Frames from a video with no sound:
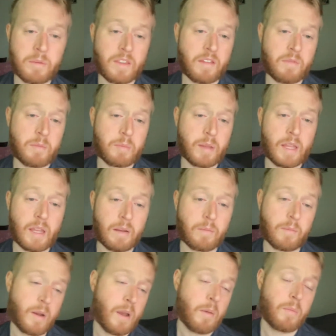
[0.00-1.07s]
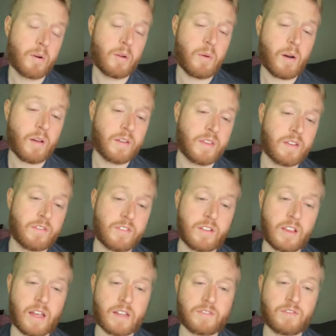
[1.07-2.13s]
but they've been playing pretty well, I think, for
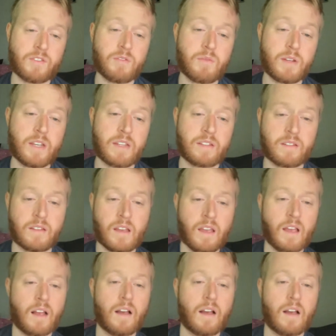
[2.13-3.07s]
the last few weeks.